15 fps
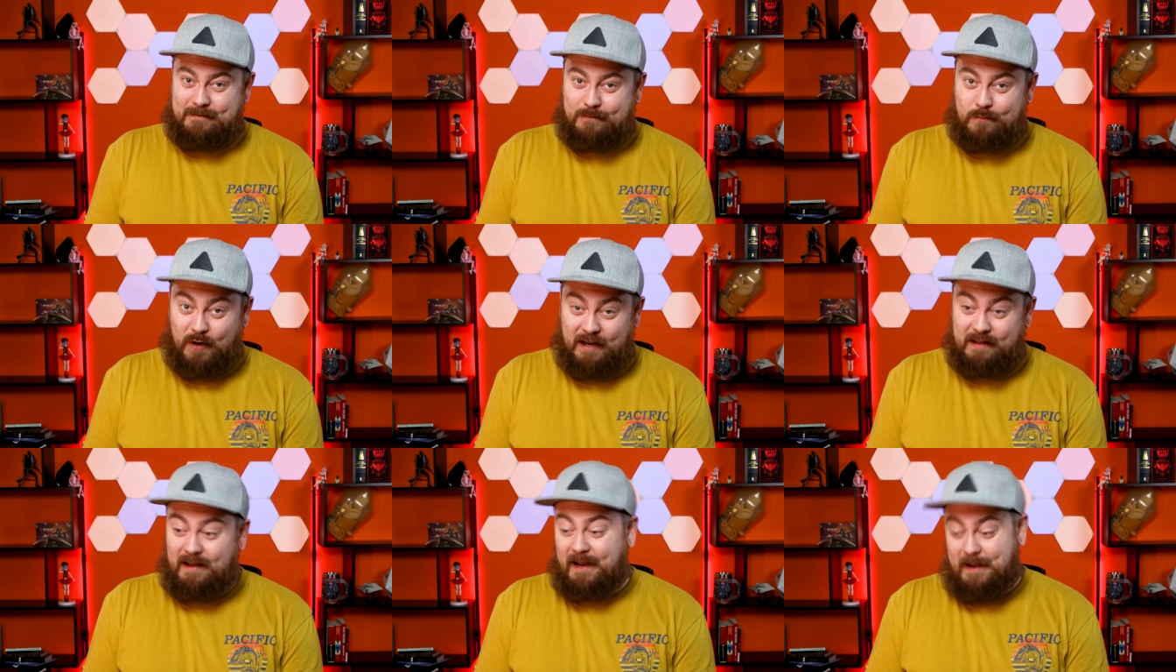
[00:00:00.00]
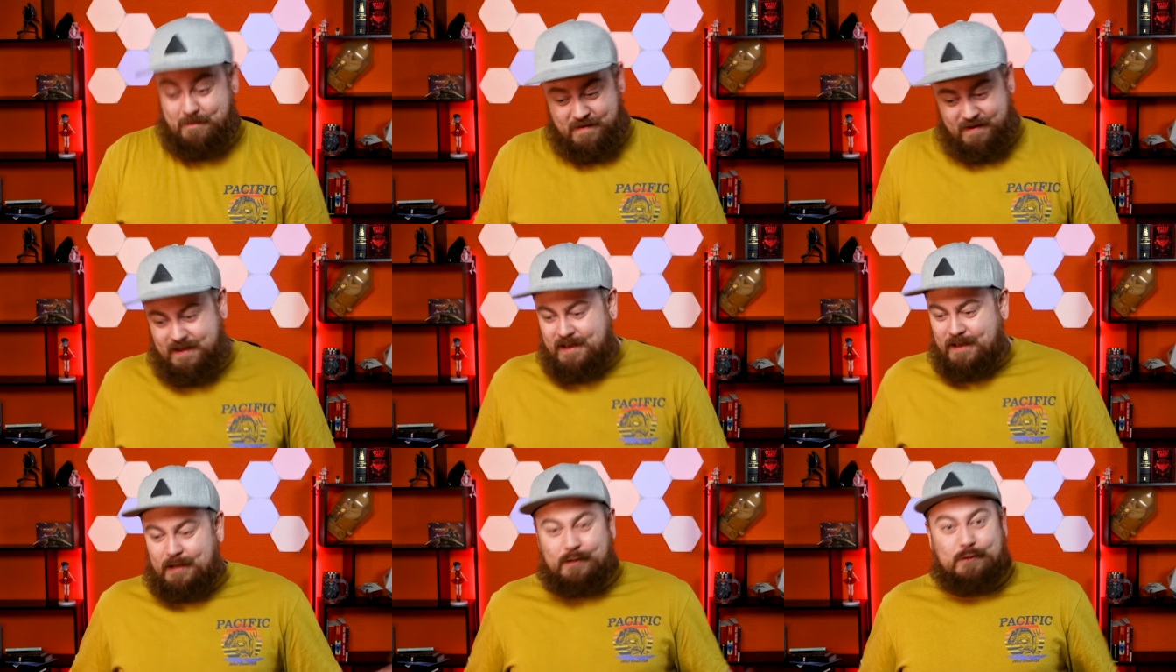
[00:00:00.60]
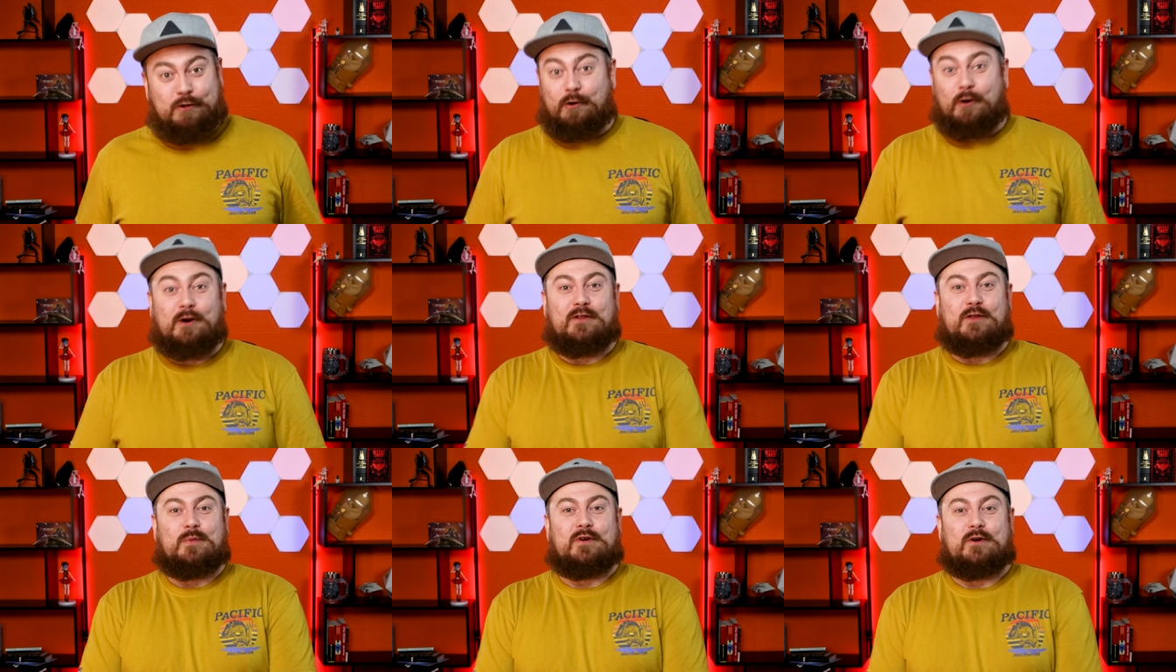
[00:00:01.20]
While I'm
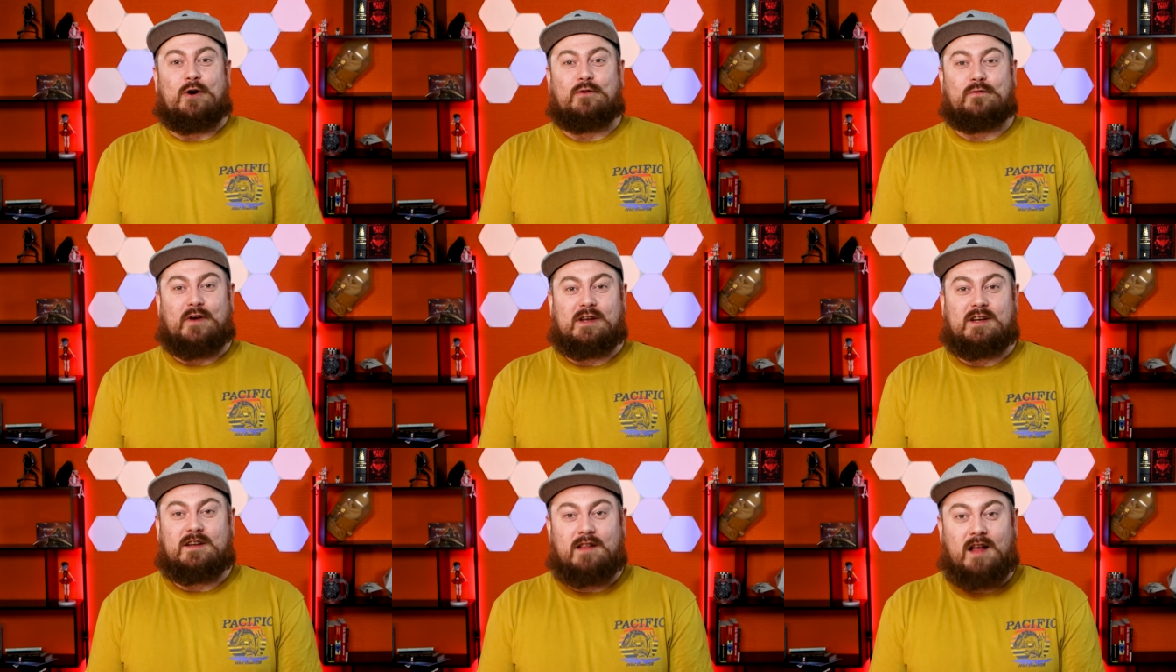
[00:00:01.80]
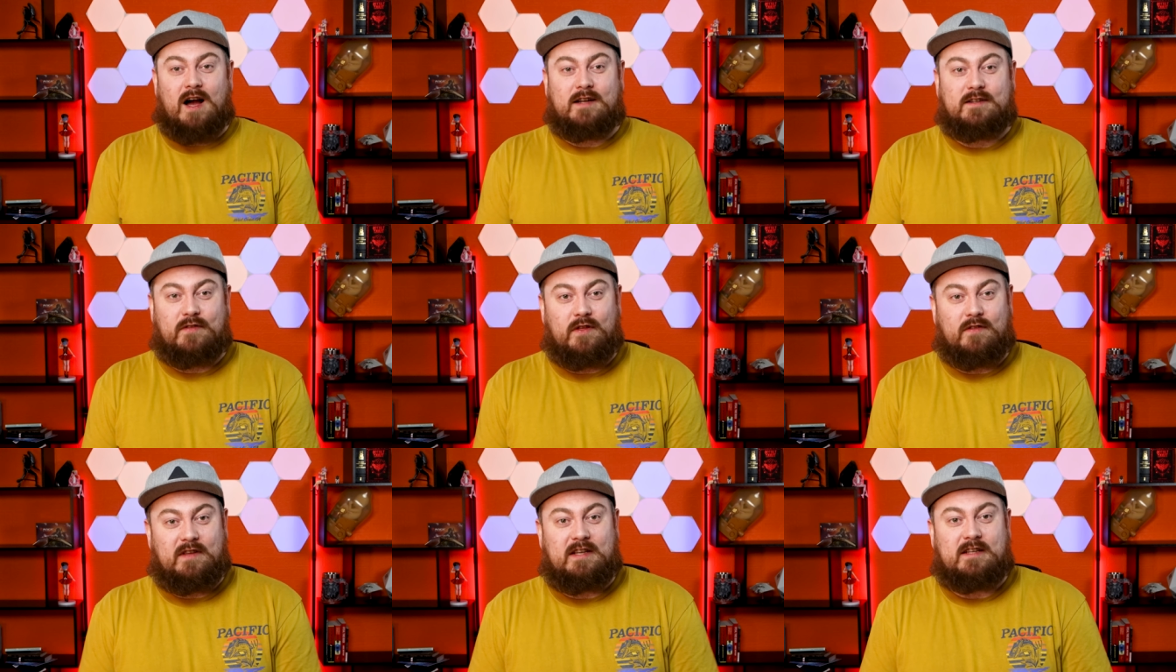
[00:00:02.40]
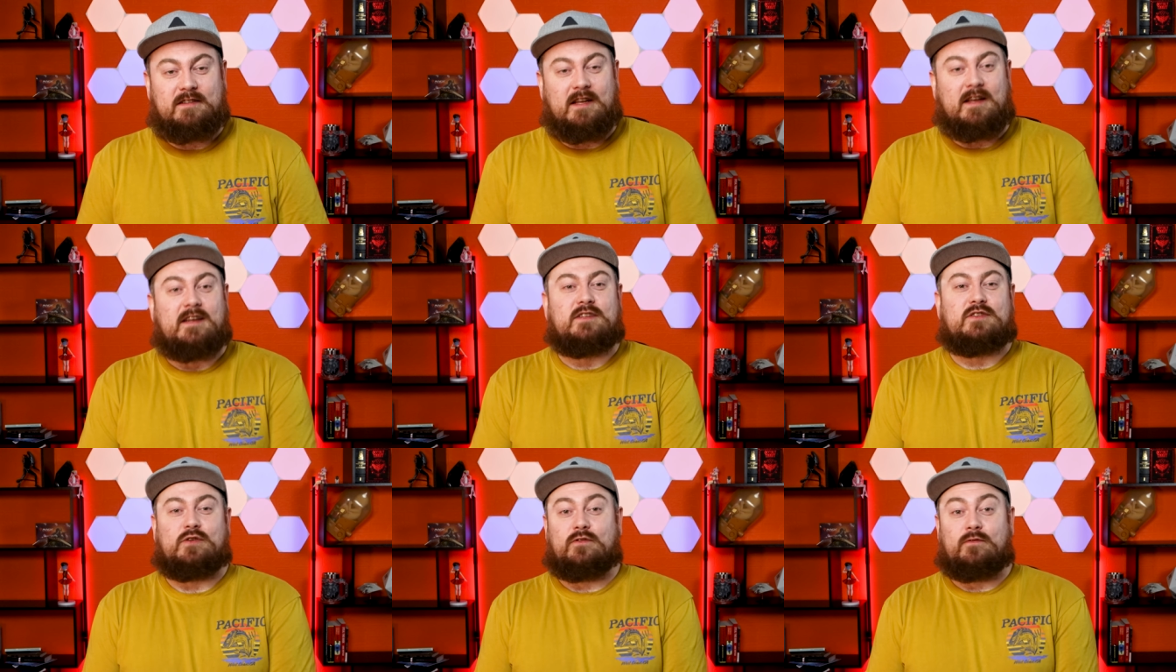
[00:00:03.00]
sure that we're all very glad that the
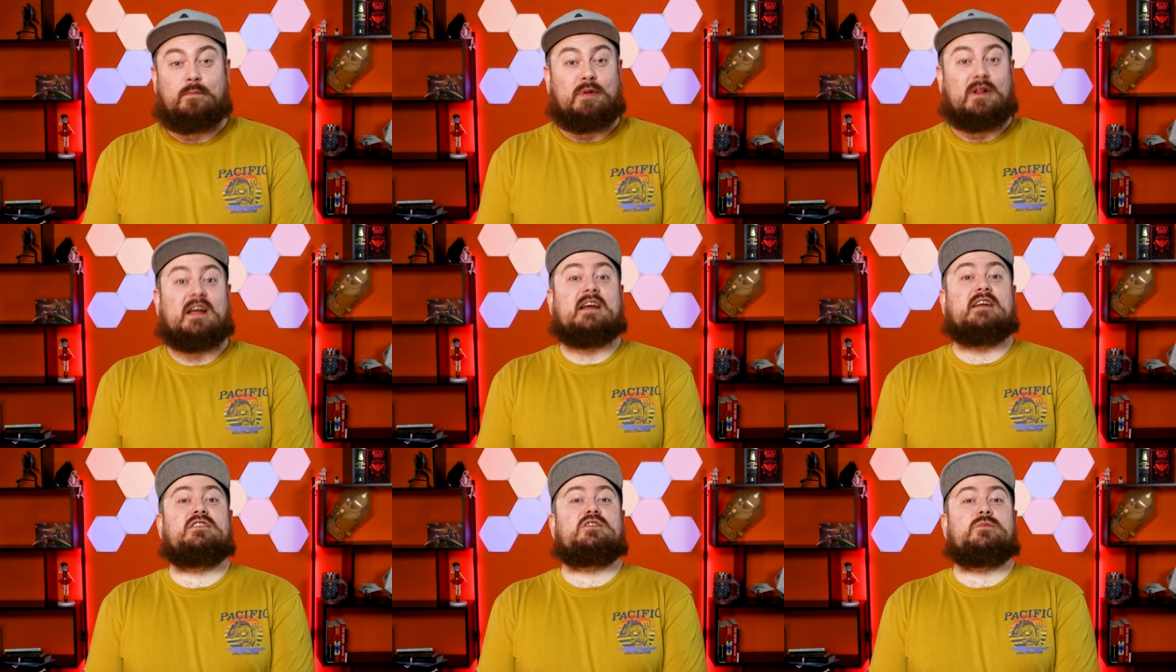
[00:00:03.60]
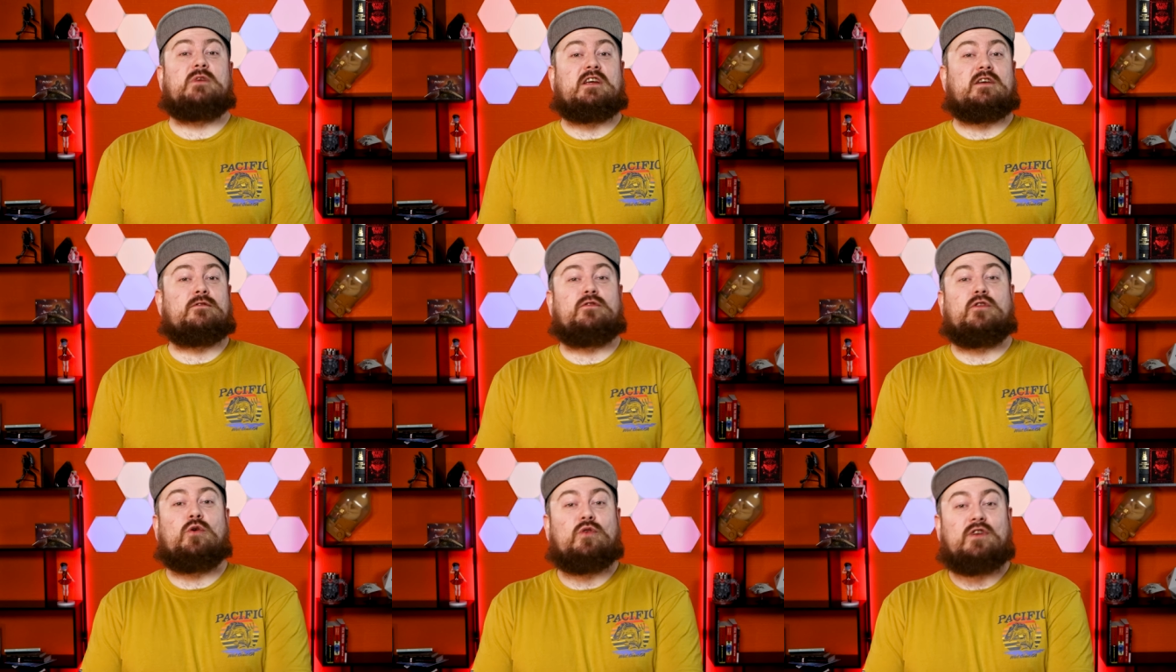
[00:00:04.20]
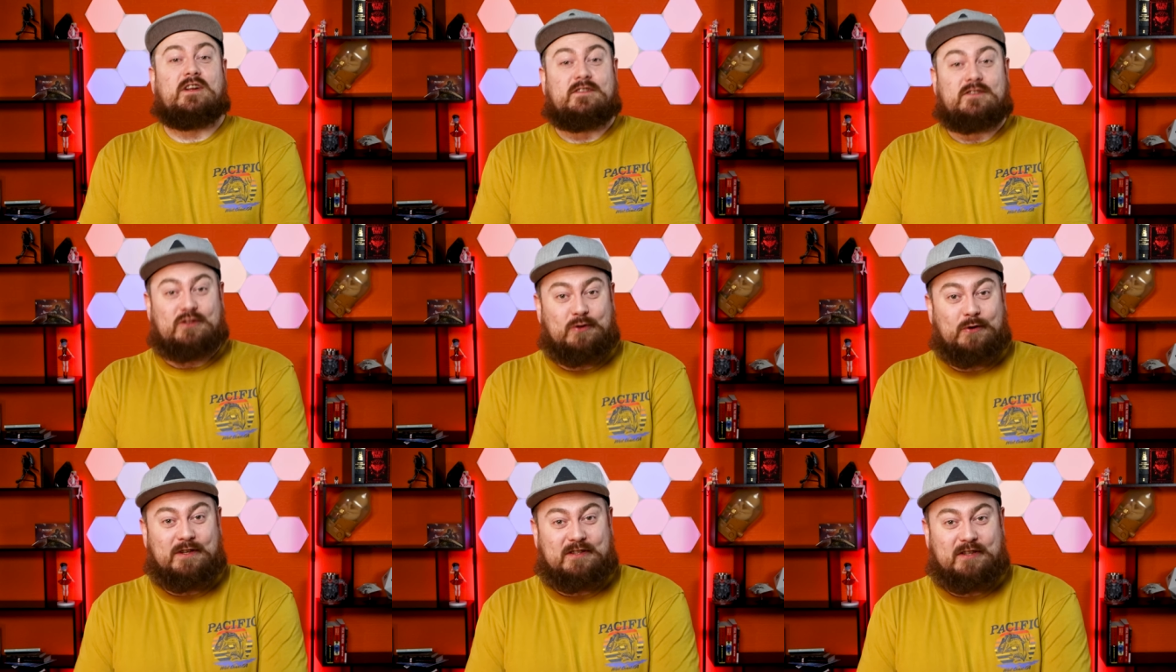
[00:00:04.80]
days of planes being flown in
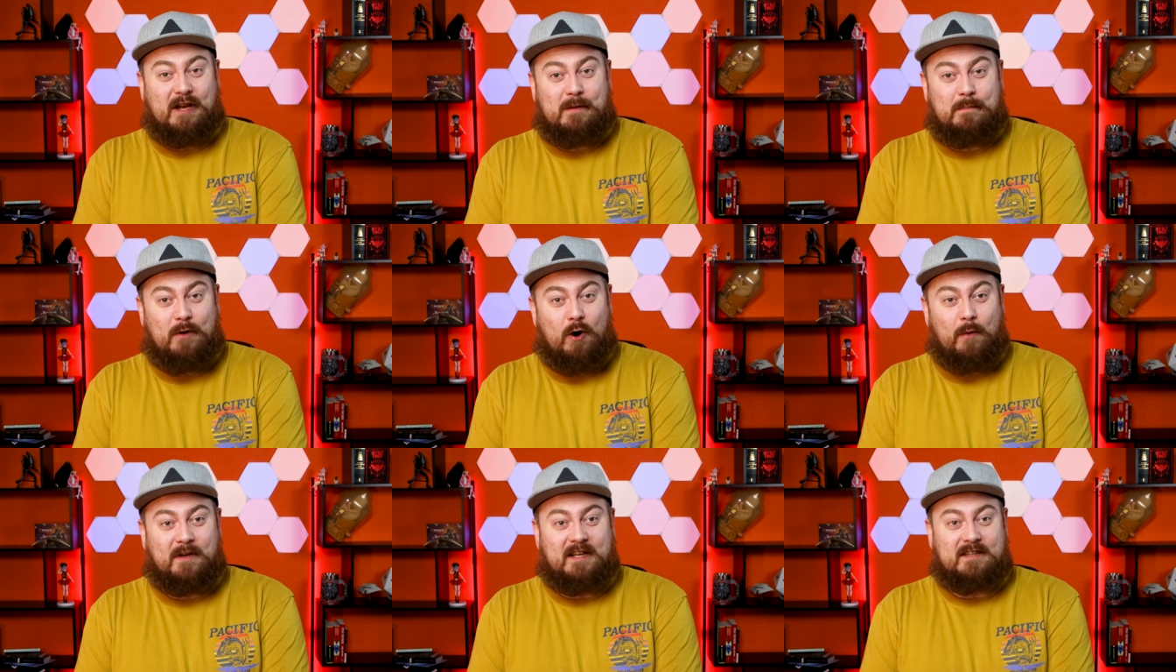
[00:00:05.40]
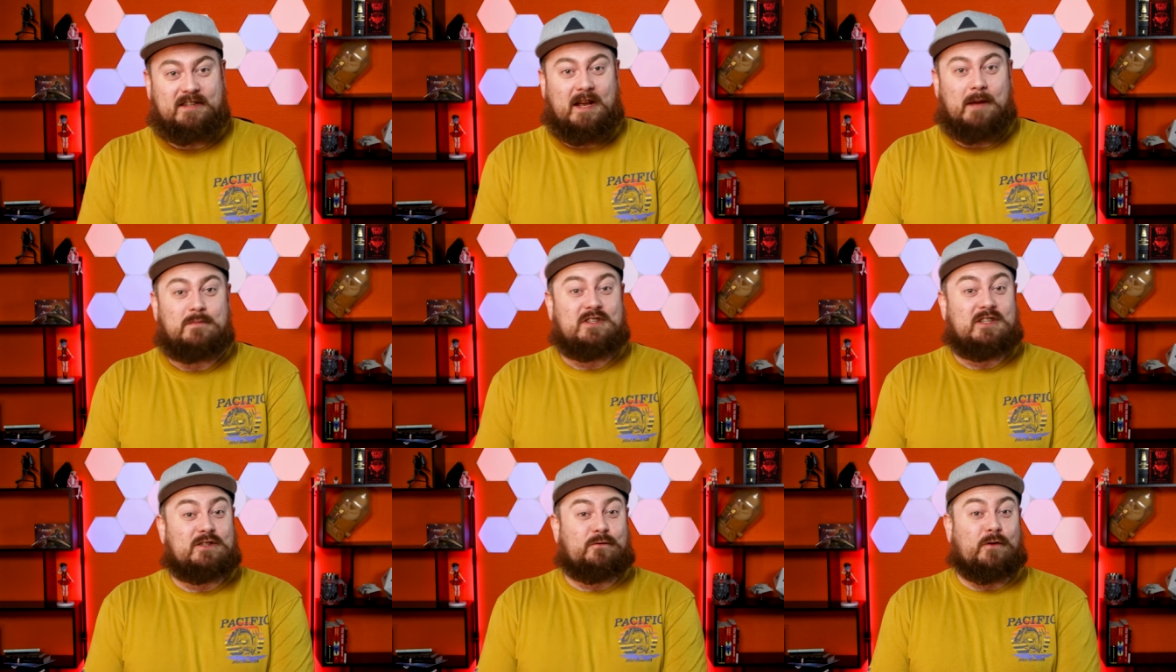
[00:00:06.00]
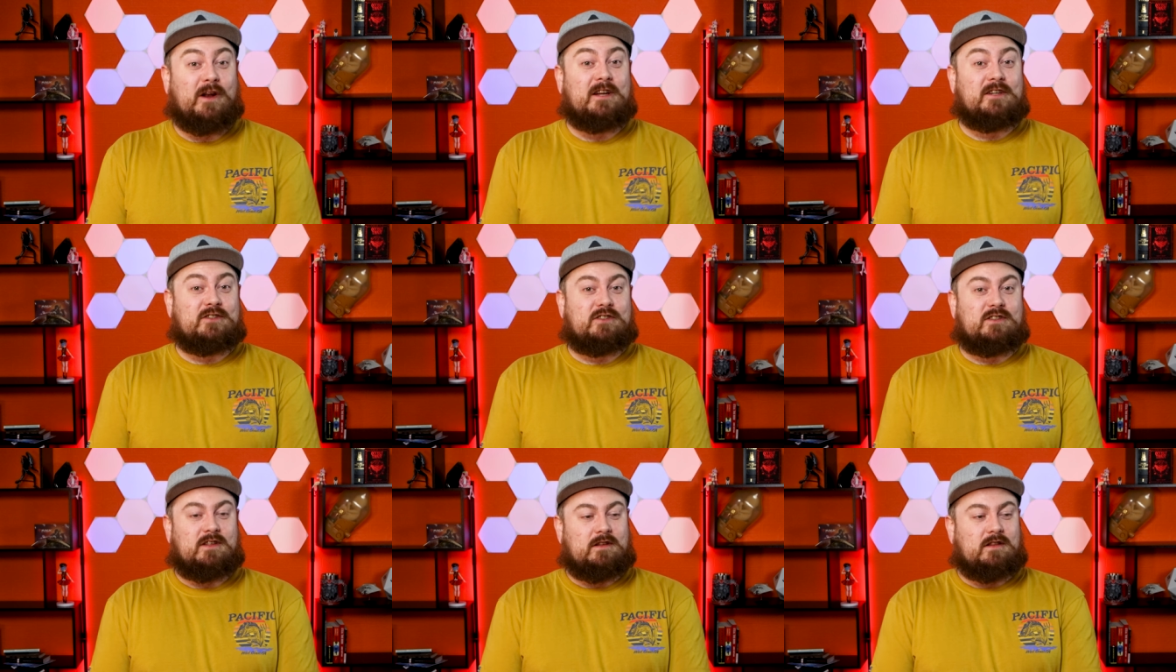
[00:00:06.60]
suicide bombing attempts is
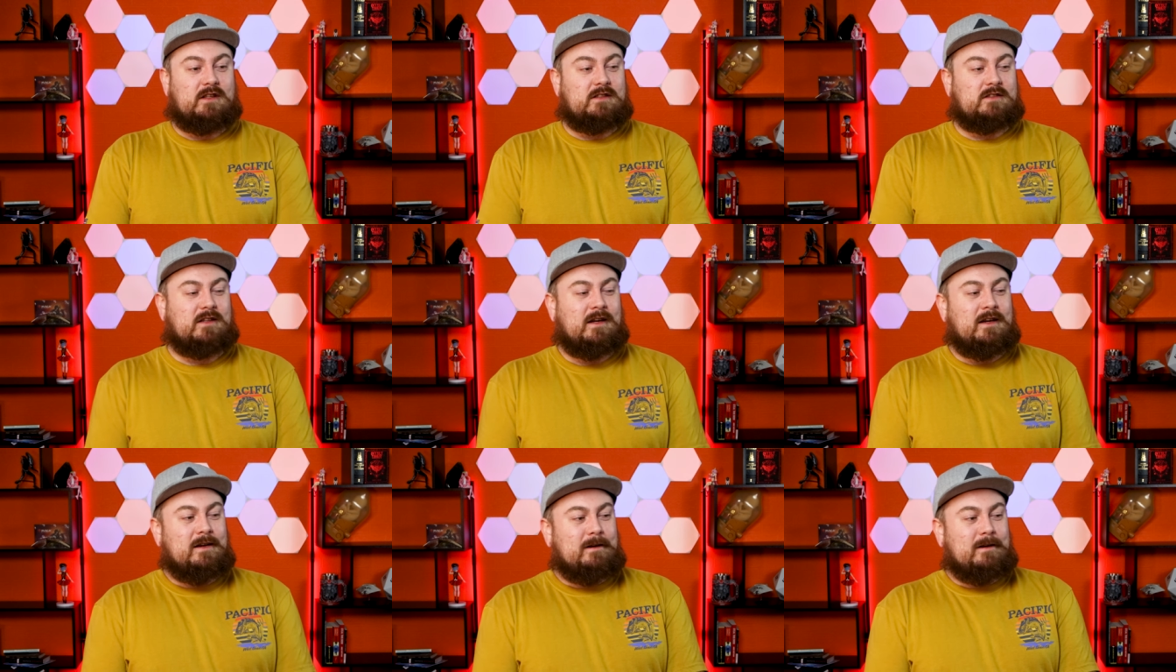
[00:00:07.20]
finished, at least